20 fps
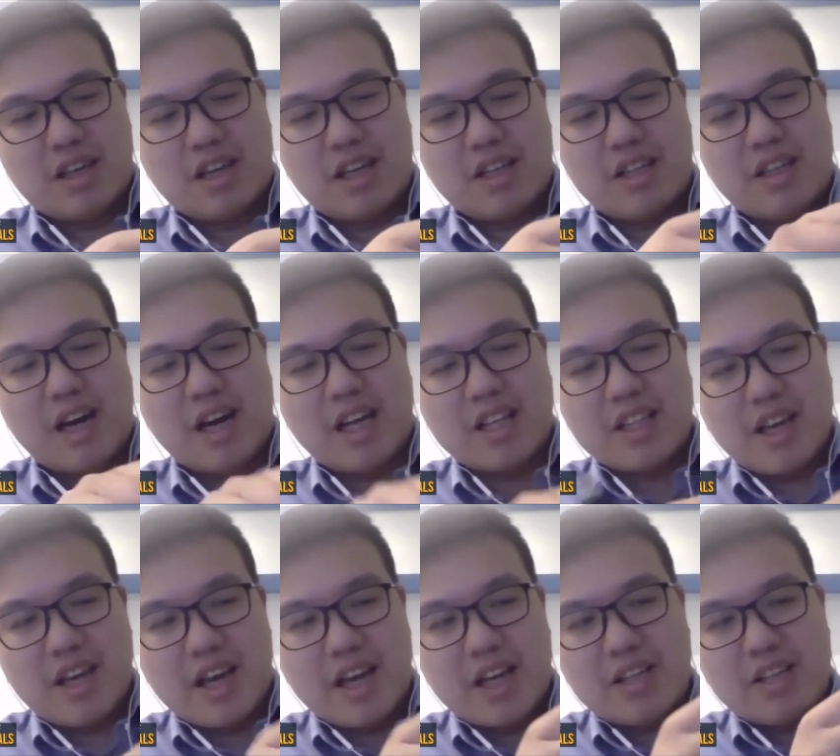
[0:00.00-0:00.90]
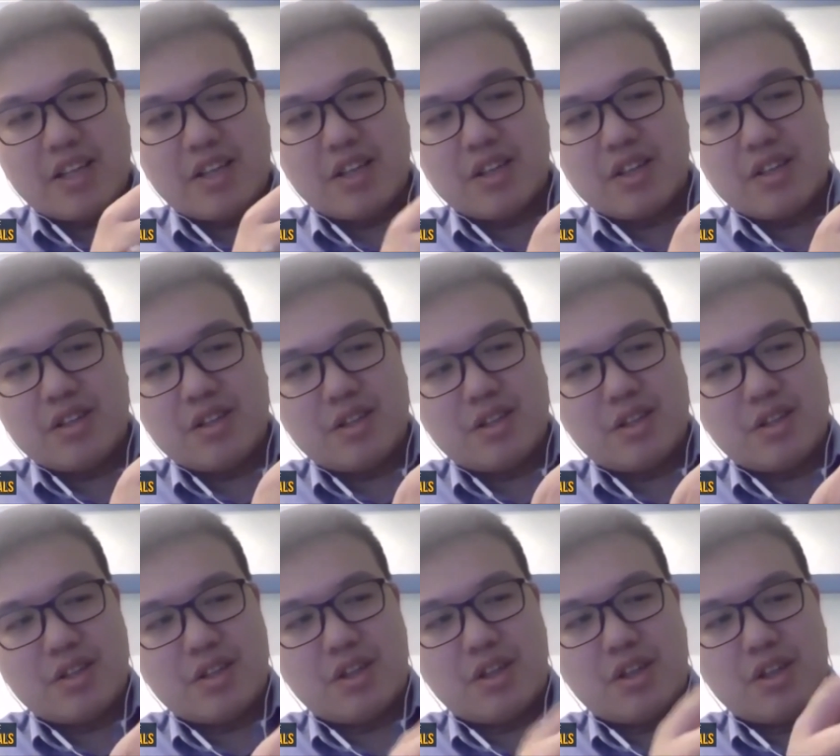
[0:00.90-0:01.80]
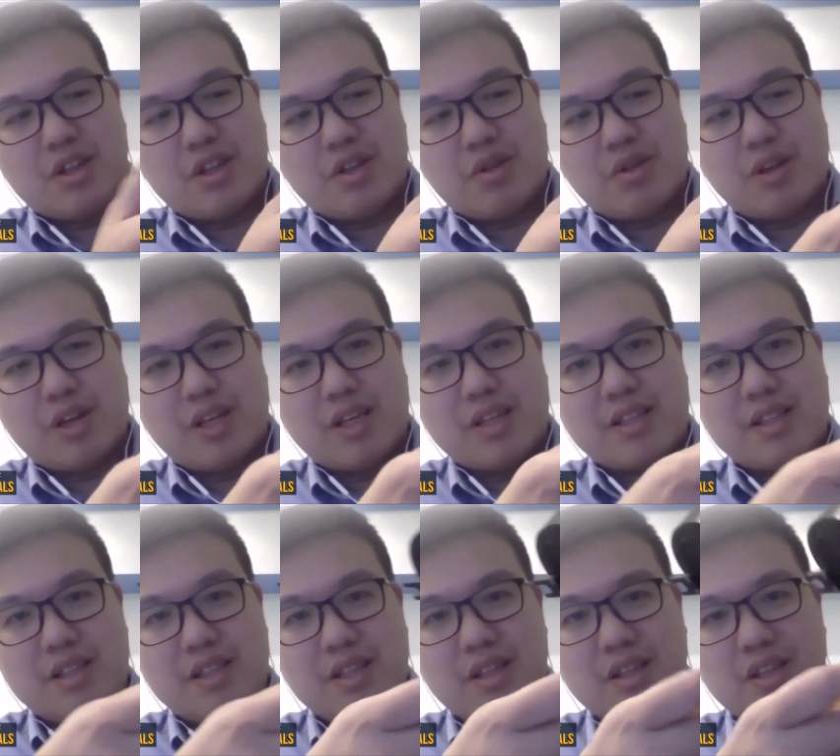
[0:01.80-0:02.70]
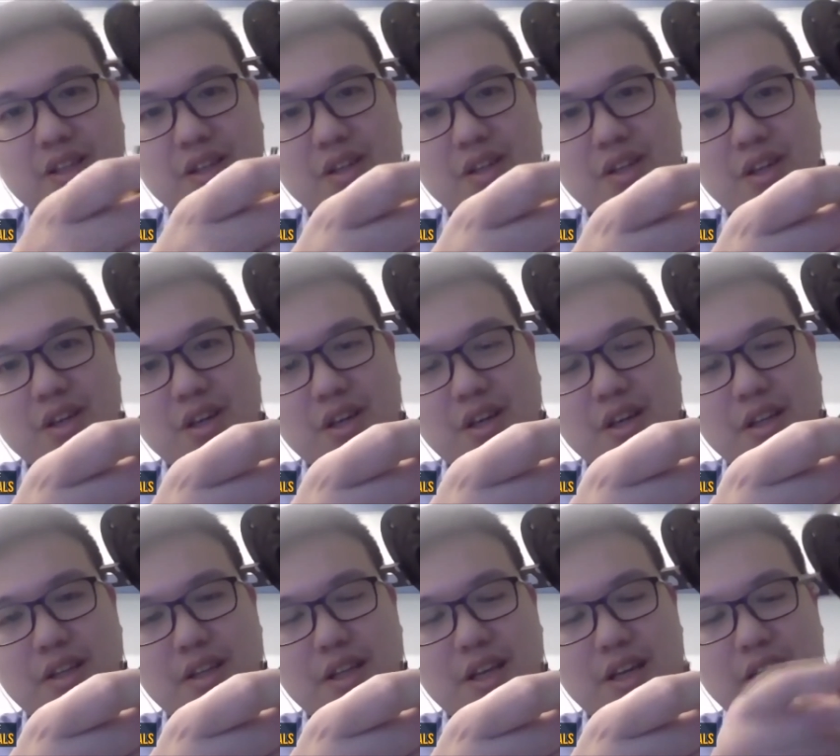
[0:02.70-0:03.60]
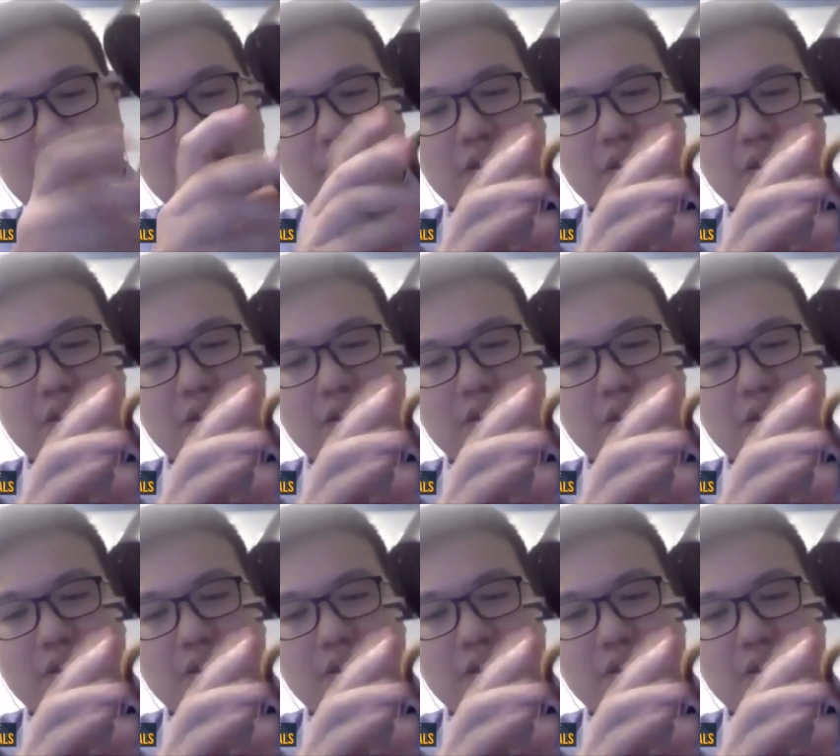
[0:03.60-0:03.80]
the other end here, you can see that